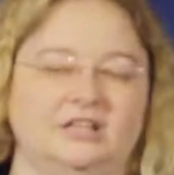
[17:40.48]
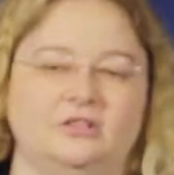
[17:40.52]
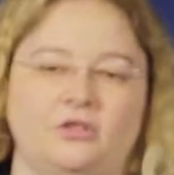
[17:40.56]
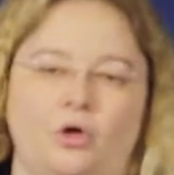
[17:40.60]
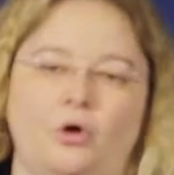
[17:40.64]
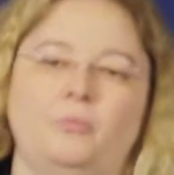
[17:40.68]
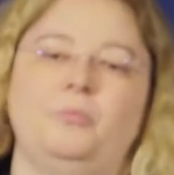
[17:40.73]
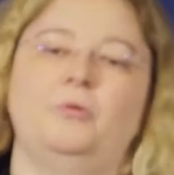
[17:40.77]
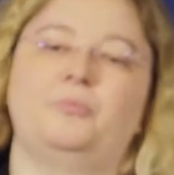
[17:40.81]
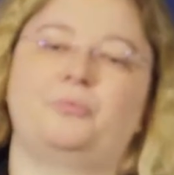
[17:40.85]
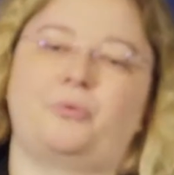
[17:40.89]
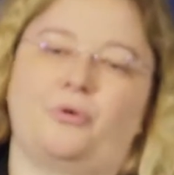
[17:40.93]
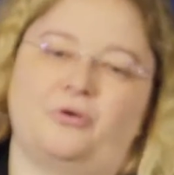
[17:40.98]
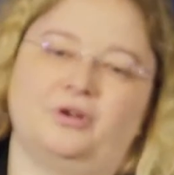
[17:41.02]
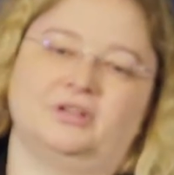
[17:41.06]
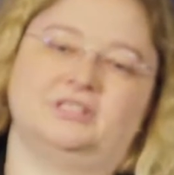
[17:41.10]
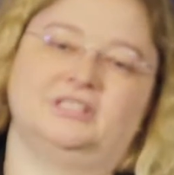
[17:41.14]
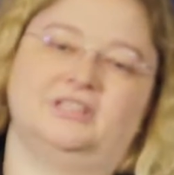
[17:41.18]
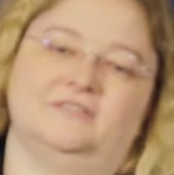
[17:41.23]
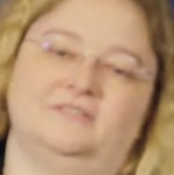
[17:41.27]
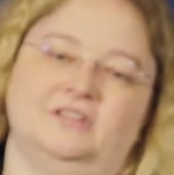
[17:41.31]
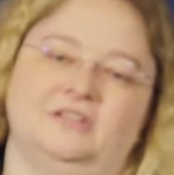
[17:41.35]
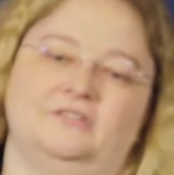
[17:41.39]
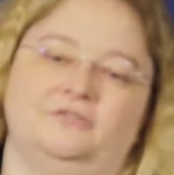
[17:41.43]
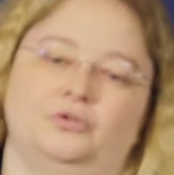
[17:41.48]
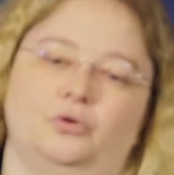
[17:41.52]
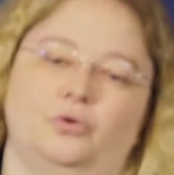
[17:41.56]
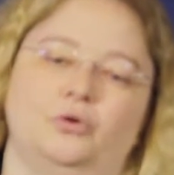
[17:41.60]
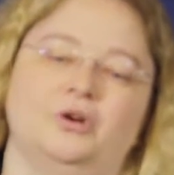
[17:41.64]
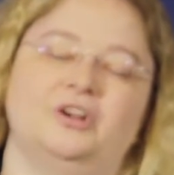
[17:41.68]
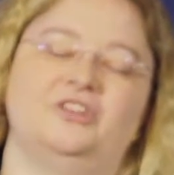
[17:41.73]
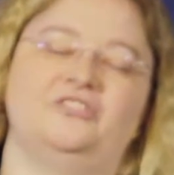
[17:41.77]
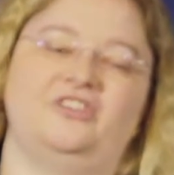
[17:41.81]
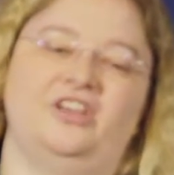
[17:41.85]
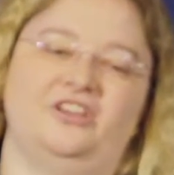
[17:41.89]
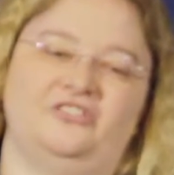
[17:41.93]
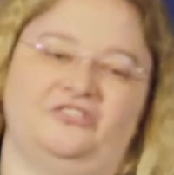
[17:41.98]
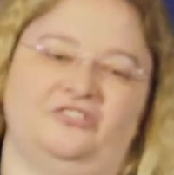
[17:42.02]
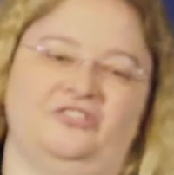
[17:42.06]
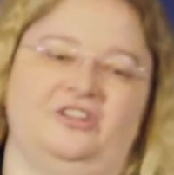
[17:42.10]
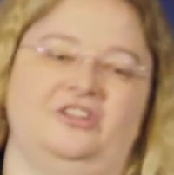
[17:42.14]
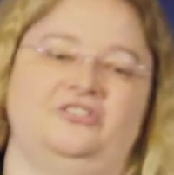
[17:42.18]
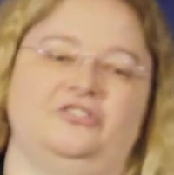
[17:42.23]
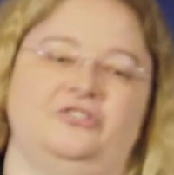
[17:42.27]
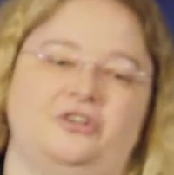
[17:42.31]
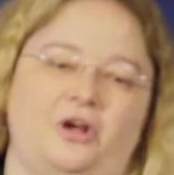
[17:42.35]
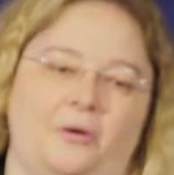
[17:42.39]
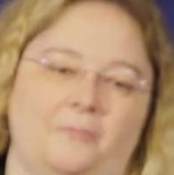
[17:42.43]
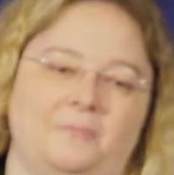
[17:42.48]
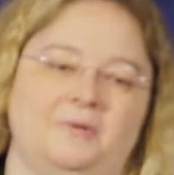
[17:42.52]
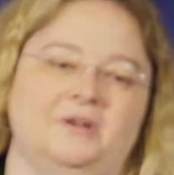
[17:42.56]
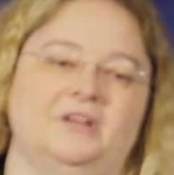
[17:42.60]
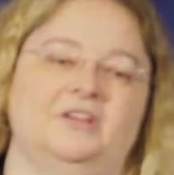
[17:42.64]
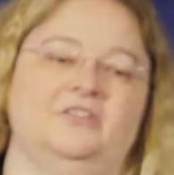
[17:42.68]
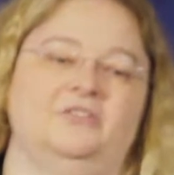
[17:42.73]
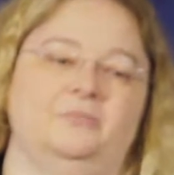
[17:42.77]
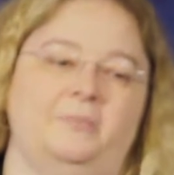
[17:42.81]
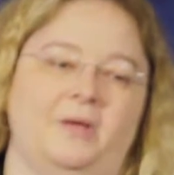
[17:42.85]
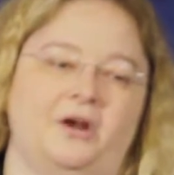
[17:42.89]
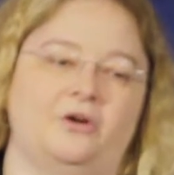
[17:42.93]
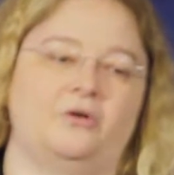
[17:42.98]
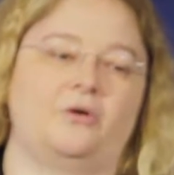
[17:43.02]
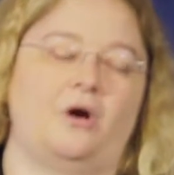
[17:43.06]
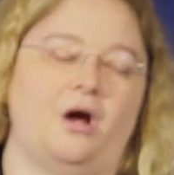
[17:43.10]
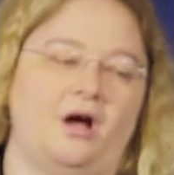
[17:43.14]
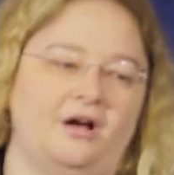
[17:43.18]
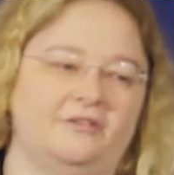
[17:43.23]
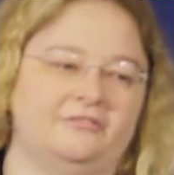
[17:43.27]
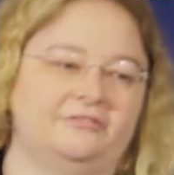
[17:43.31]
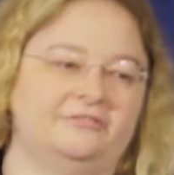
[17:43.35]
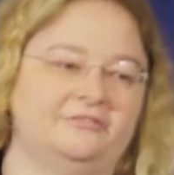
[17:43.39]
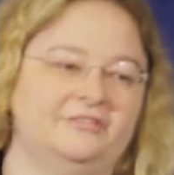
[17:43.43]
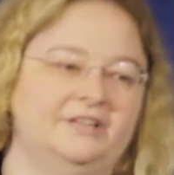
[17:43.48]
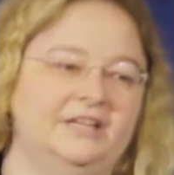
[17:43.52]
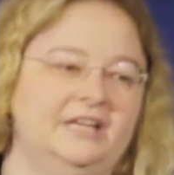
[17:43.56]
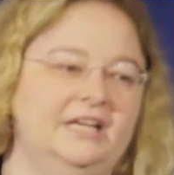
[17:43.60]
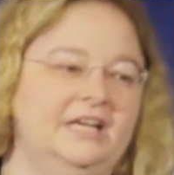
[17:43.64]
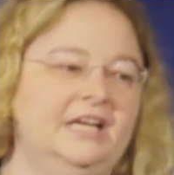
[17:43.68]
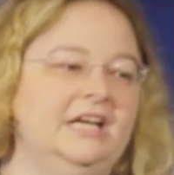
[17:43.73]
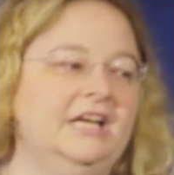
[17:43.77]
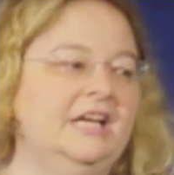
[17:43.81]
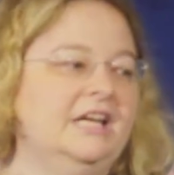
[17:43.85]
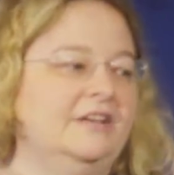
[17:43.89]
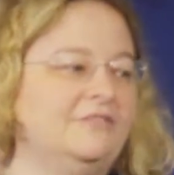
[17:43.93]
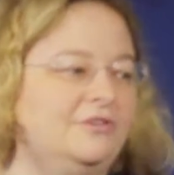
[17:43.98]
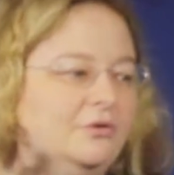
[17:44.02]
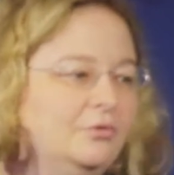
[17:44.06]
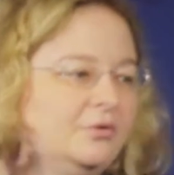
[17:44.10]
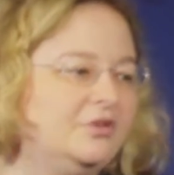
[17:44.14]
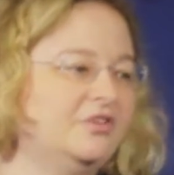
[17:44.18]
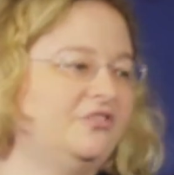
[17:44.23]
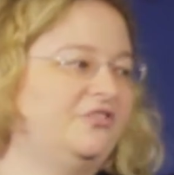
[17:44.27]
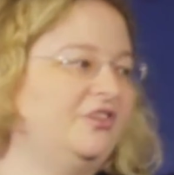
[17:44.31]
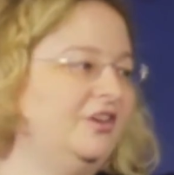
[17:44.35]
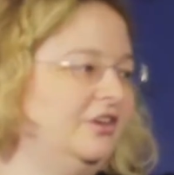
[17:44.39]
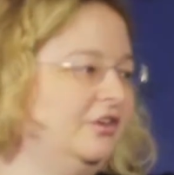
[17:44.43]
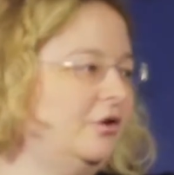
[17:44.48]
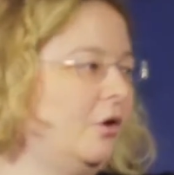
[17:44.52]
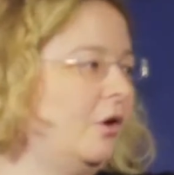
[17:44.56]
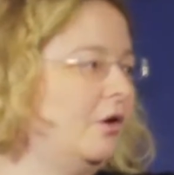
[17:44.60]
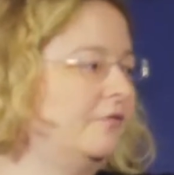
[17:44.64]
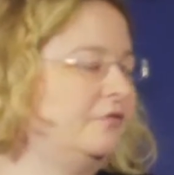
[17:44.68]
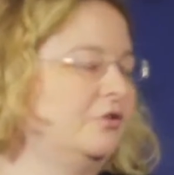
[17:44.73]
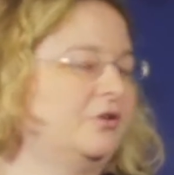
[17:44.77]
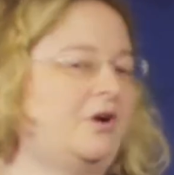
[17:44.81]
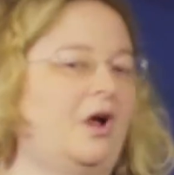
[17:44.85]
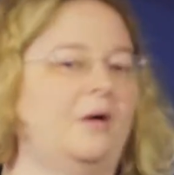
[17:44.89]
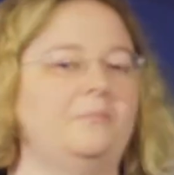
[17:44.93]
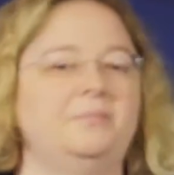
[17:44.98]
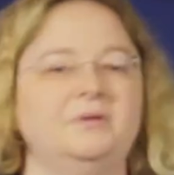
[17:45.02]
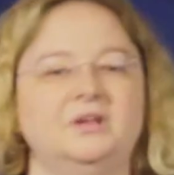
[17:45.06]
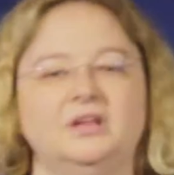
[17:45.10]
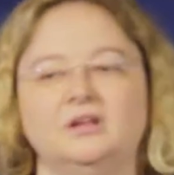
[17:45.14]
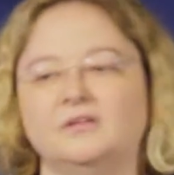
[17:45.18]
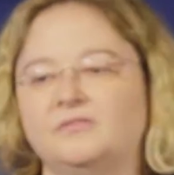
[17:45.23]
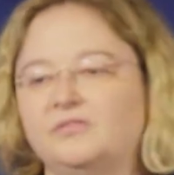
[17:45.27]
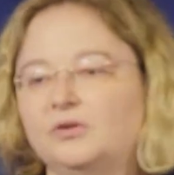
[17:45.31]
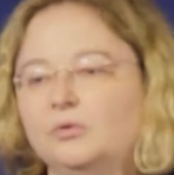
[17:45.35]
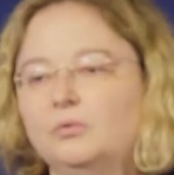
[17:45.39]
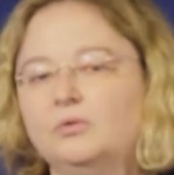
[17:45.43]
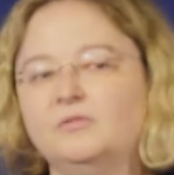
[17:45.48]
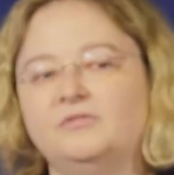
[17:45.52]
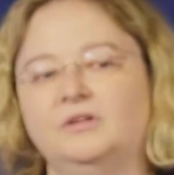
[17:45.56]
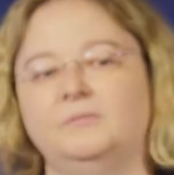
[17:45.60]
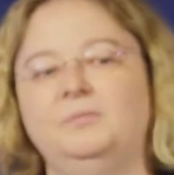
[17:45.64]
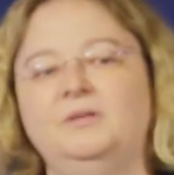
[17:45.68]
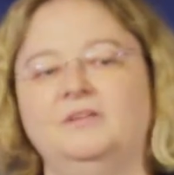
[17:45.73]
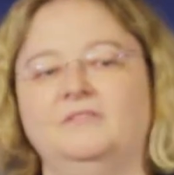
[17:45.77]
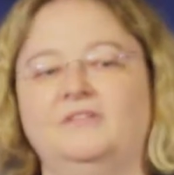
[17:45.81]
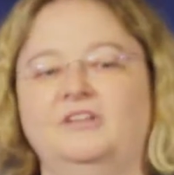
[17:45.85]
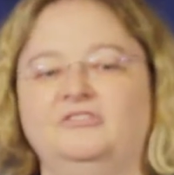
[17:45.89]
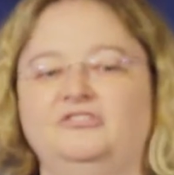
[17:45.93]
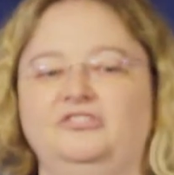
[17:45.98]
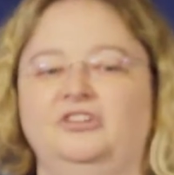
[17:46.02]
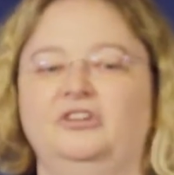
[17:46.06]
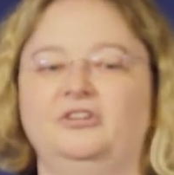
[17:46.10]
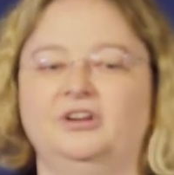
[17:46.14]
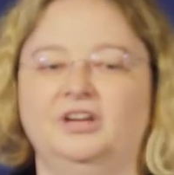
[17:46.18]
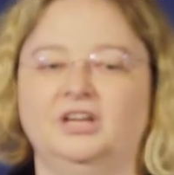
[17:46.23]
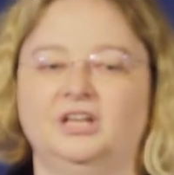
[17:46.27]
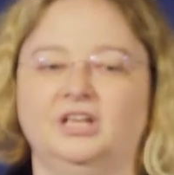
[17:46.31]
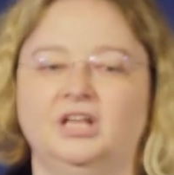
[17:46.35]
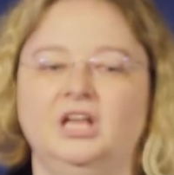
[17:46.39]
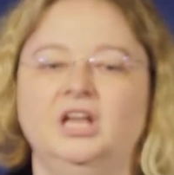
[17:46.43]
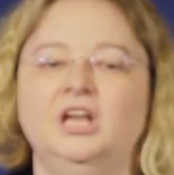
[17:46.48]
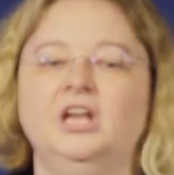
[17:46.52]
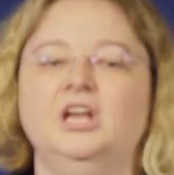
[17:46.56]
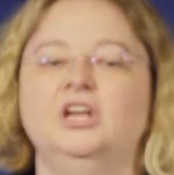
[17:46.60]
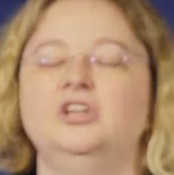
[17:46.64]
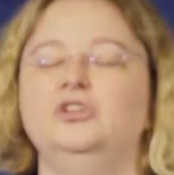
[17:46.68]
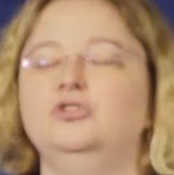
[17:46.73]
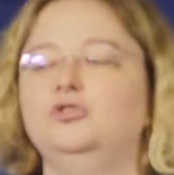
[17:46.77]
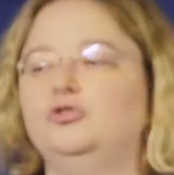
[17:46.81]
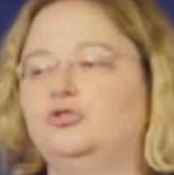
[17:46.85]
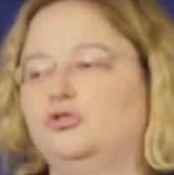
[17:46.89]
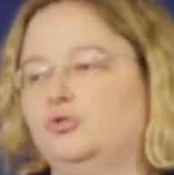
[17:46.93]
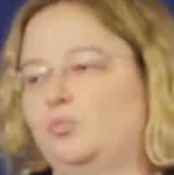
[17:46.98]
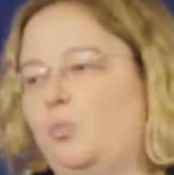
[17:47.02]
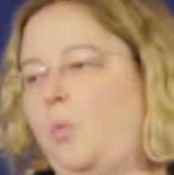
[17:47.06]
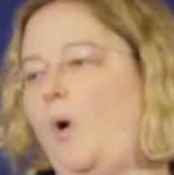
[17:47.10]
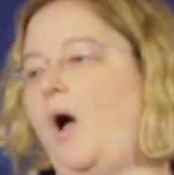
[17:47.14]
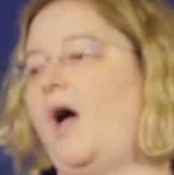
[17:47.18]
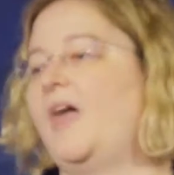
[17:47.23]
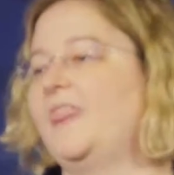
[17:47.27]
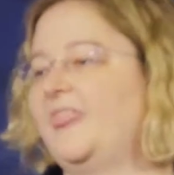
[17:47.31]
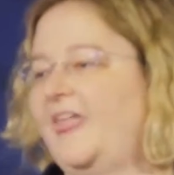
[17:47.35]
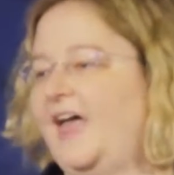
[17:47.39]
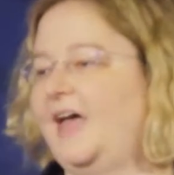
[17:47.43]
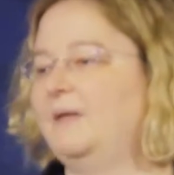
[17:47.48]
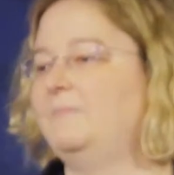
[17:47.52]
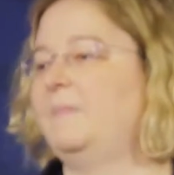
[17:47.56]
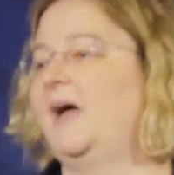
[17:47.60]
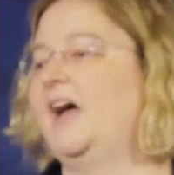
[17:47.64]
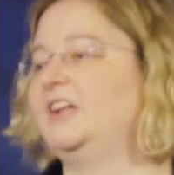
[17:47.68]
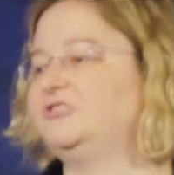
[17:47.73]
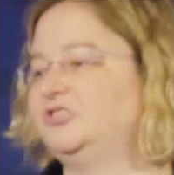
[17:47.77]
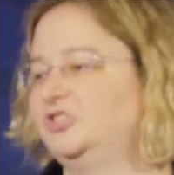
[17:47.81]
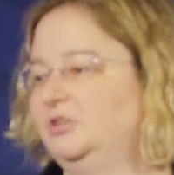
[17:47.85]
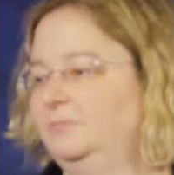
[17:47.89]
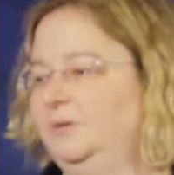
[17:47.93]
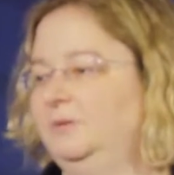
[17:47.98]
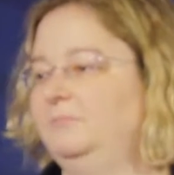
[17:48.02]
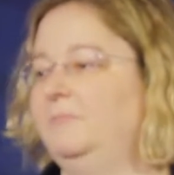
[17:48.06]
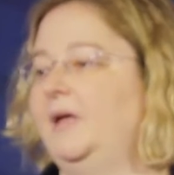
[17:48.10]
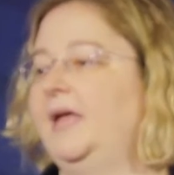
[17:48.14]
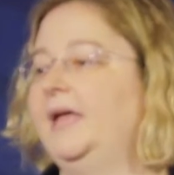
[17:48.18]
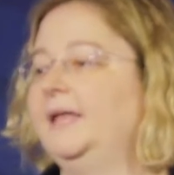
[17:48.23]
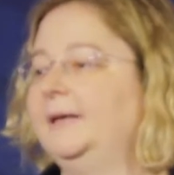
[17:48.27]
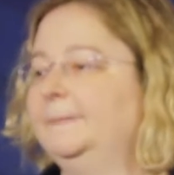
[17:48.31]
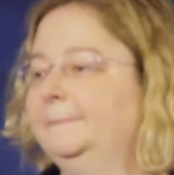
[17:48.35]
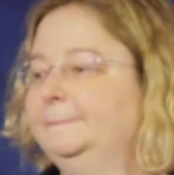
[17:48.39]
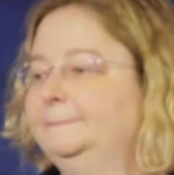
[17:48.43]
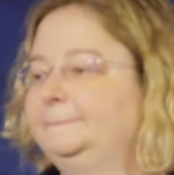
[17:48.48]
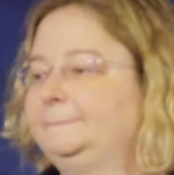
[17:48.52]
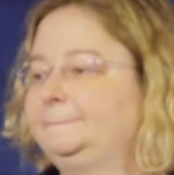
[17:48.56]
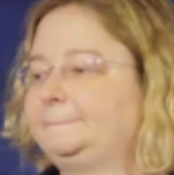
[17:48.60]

The global productivity of your organization and your company is better off. If you were the CEO of your company, if you were VP of engineering, you should want that match to be made.